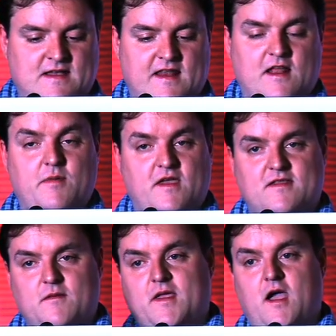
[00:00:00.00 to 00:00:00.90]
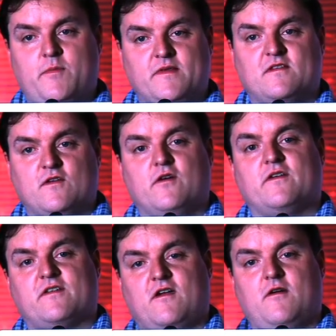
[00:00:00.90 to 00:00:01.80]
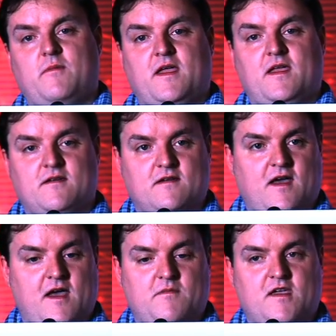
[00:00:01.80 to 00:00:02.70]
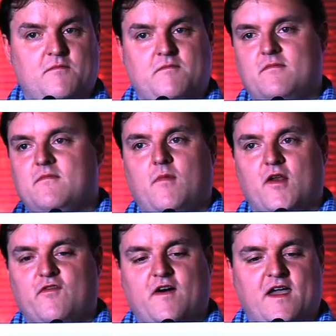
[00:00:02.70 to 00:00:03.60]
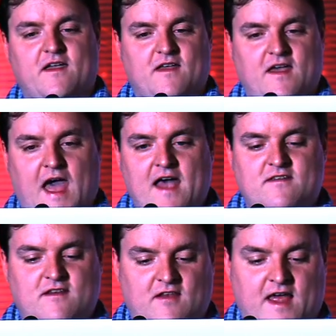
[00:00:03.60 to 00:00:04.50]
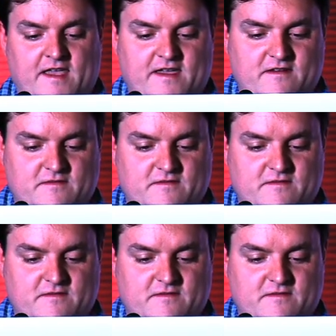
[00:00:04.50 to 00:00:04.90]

And they'll be open source, so it'll be you can modify it as you like.